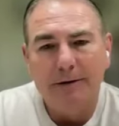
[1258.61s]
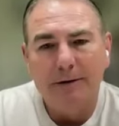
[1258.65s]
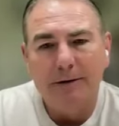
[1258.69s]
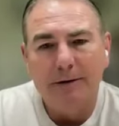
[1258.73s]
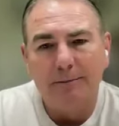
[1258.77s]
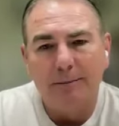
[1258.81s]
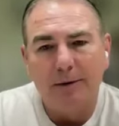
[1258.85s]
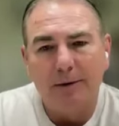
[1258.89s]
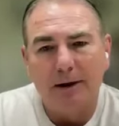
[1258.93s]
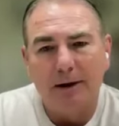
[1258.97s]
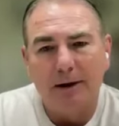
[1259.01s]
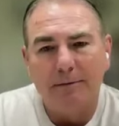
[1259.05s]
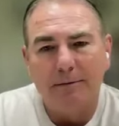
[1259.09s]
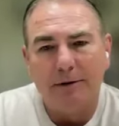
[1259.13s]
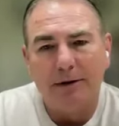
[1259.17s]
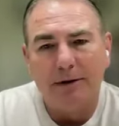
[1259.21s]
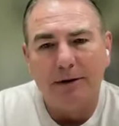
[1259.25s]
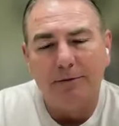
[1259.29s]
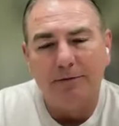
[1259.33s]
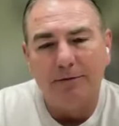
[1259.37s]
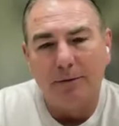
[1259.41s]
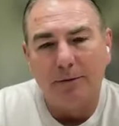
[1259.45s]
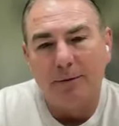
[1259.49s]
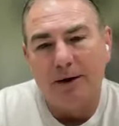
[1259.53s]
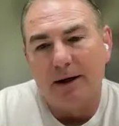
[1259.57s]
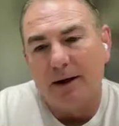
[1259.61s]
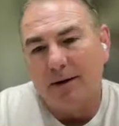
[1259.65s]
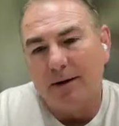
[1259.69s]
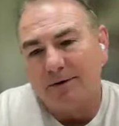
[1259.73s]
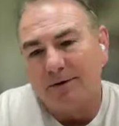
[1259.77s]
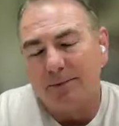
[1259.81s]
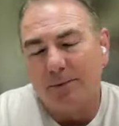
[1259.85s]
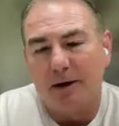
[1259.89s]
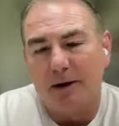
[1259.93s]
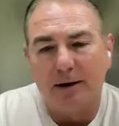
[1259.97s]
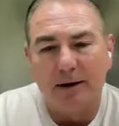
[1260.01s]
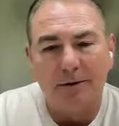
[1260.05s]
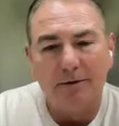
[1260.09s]
And, but, you know, for
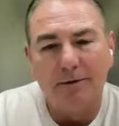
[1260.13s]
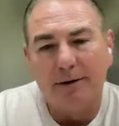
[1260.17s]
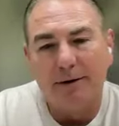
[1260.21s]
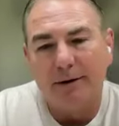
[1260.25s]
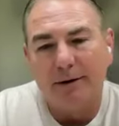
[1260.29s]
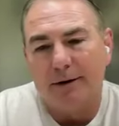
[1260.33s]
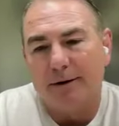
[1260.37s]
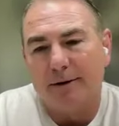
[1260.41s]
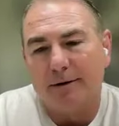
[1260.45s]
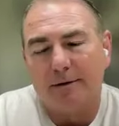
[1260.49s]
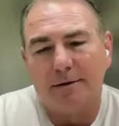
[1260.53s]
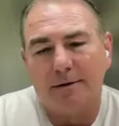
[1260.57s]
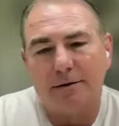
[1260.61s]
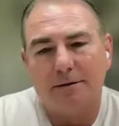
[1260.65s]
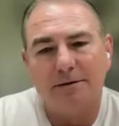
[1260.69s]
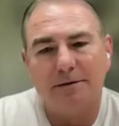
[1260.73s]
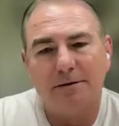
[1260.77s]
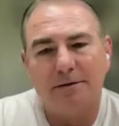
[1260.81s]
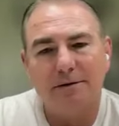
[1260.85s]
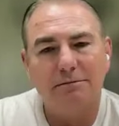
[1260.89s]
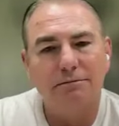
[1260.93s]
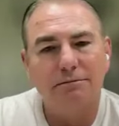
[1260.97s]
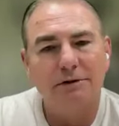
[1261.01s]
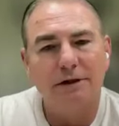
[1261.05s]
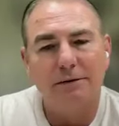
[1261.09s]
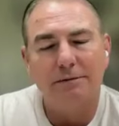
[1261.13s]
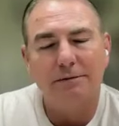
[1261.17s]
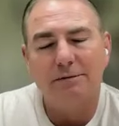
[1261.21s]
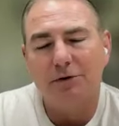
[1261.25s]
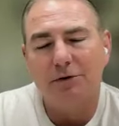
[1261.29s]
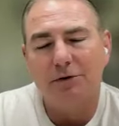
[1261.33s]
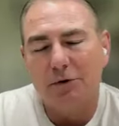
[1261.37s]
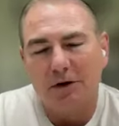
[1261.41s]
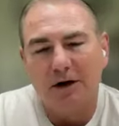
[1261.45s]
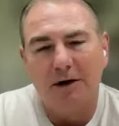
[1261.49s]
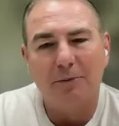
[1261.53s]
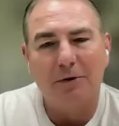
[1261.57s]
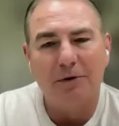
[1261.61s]
me, he was player of the year. He's
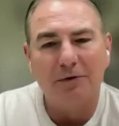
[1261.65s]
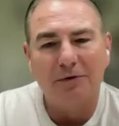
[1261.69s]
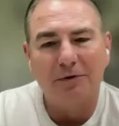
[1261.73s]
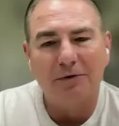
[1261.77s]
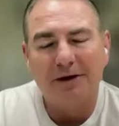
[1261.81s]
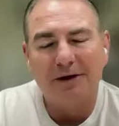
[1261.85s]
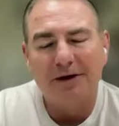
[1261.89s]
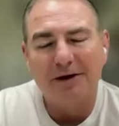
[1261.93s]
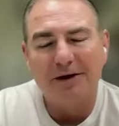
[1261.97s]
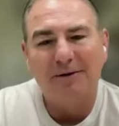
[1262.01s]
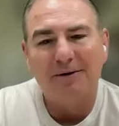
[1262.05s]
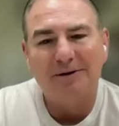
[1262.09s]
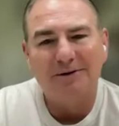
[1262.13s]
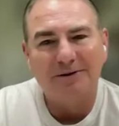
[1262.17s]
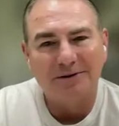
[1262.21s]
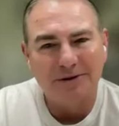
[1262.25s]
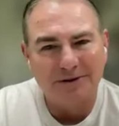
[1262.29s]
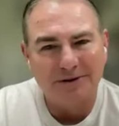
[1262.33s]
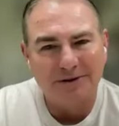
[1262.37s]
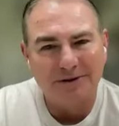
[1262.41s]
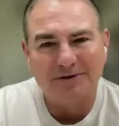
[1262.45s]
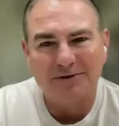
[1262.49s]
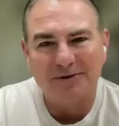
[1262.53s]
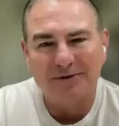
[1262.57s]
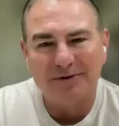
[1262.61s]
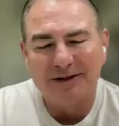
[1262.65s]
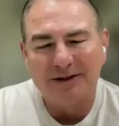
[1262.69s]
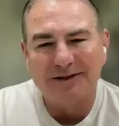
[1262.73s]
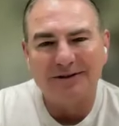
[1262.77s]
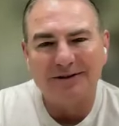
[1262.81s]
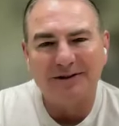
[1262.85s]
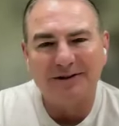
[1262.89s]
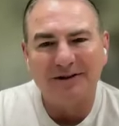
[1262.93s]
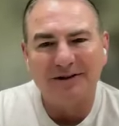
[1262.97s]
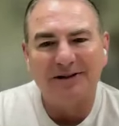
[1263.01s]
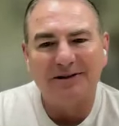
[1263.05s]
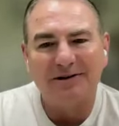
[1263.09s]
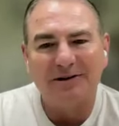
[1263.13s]
you know, newcomer of the year. He took us
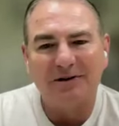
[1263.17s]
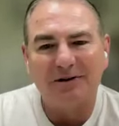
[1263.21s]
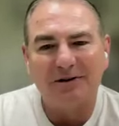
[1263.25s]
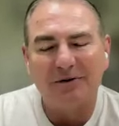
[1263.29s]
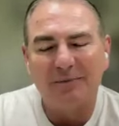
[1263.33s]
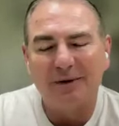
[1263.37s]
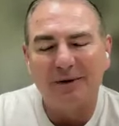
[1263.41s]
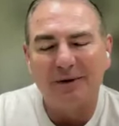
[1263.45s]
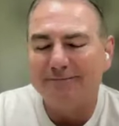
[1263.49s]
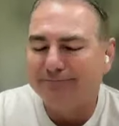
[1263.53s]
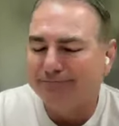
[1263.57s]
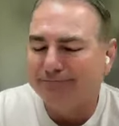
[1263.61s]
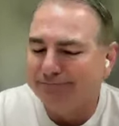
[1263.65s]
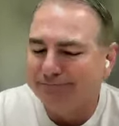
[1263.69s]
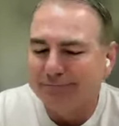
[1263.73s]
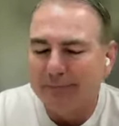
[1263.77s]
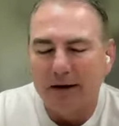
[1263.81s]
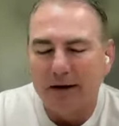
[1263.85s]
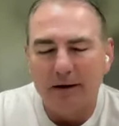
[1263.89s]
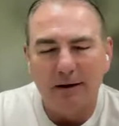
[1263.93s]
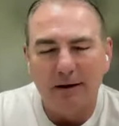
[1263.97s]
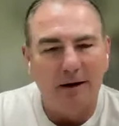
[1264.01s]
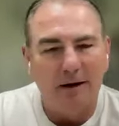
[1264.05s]
to an NCAA tournament.